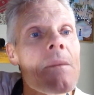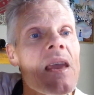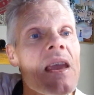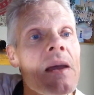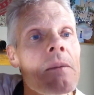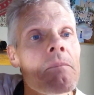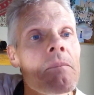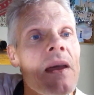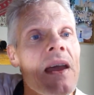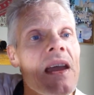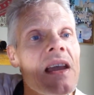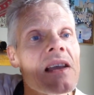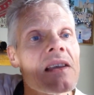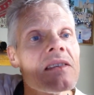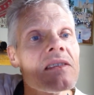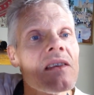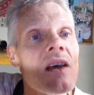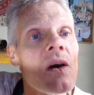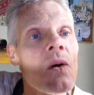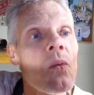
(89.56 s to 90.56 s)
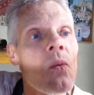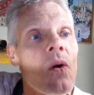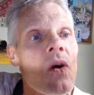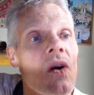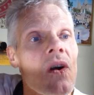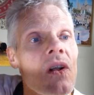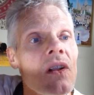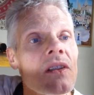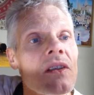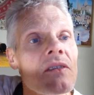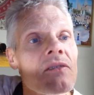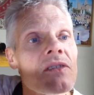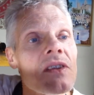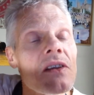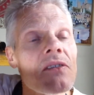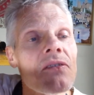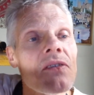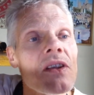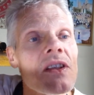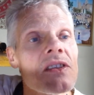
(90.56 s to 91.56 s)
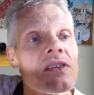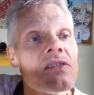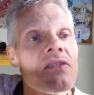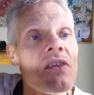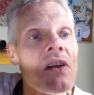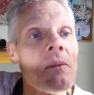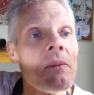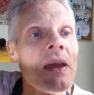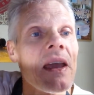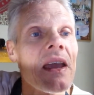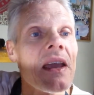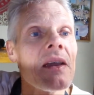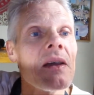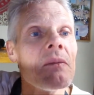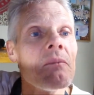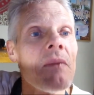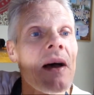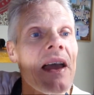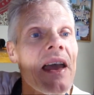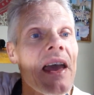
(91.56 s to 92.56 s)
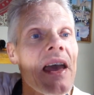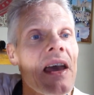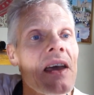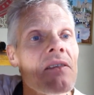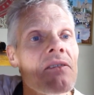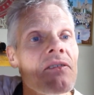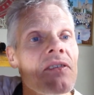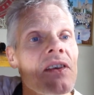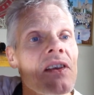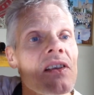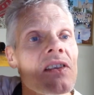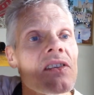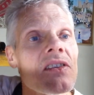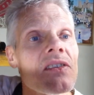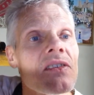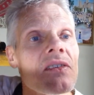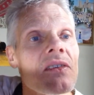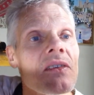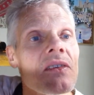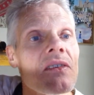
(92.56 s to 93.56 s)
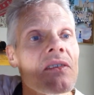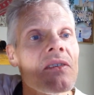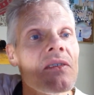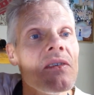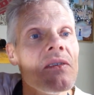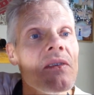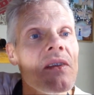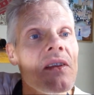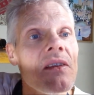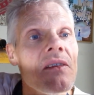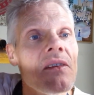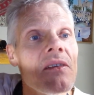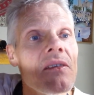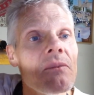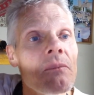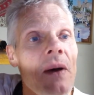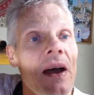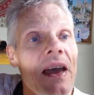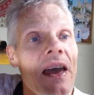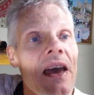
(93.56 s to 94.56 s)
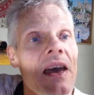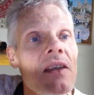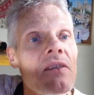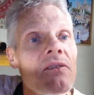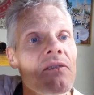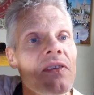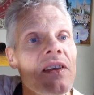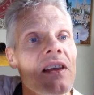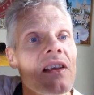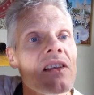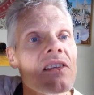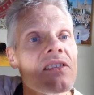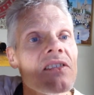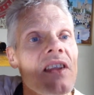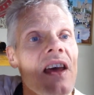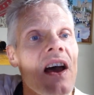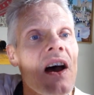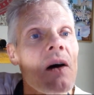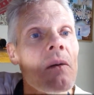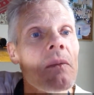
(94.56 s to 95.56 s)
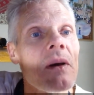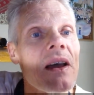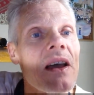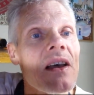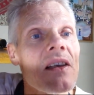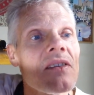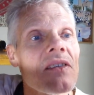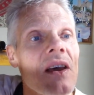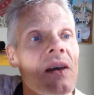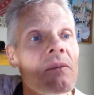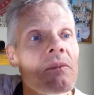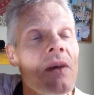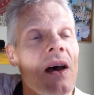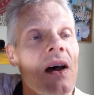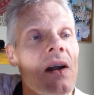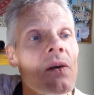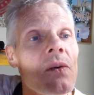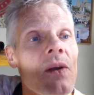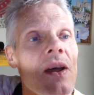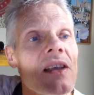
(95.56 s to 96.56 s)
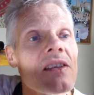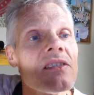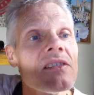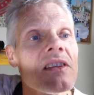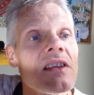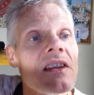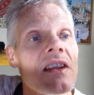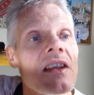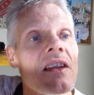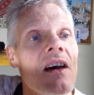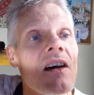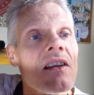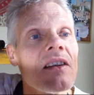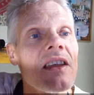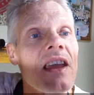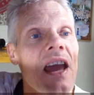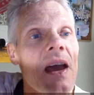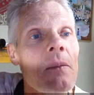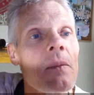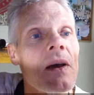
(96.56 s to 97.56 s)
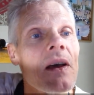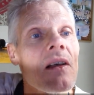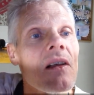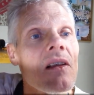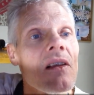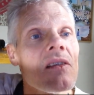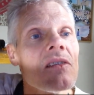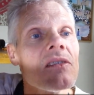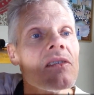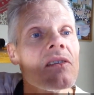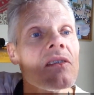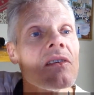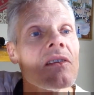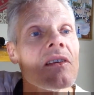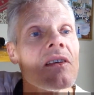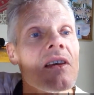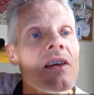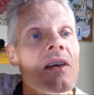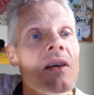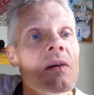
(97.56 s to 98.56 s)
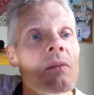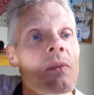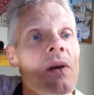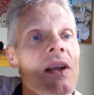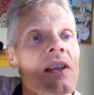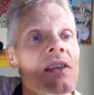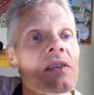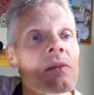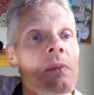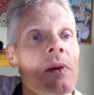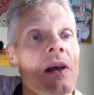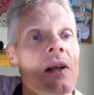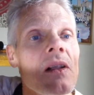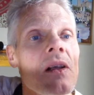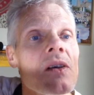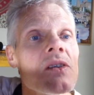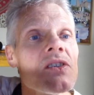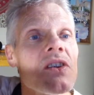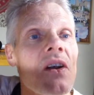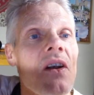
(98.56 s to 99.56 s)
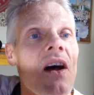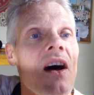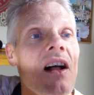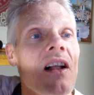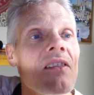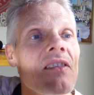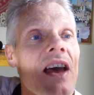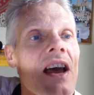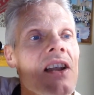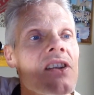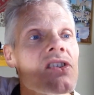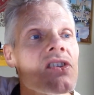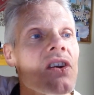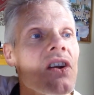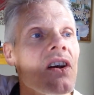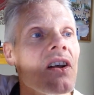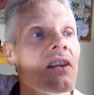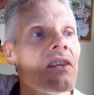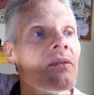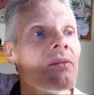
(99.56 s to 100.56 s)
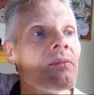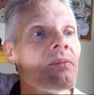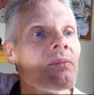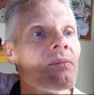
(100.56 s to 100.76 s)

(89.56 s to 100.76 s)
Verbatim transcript: It makes a world of difference for me. My head feels my head feels now because I'm not resting it on chemicals. Brett's pillows are all natural.